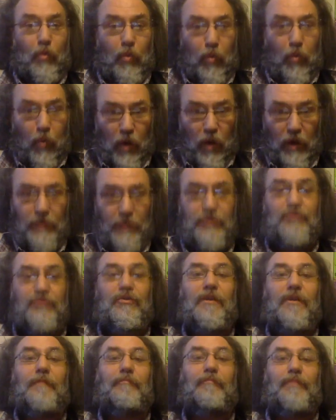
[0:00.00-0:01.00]
1
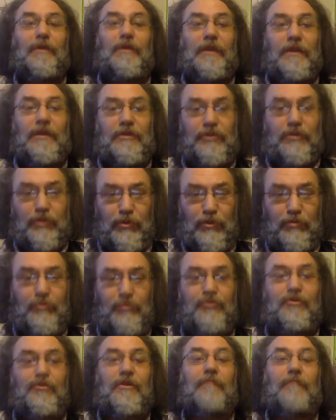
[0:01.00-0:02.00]
triplet, 2
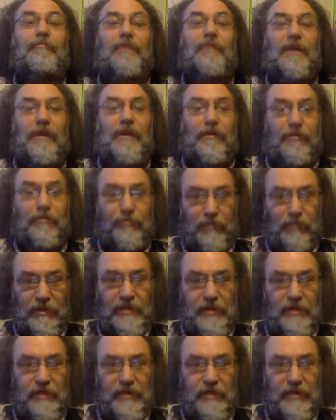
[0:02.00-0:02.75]
triplet, 3